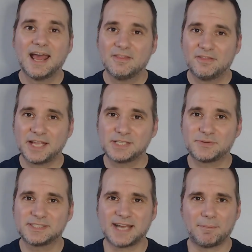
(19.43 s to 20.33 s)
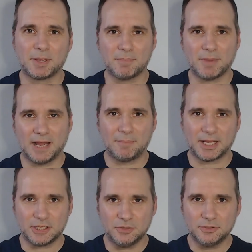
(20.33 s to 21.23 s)
Thanks for stopping by my
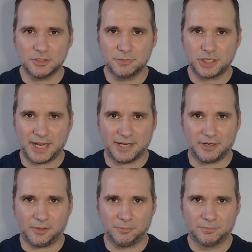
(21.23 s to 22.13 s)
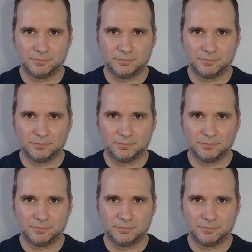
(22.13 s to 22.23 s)
YouTube channel.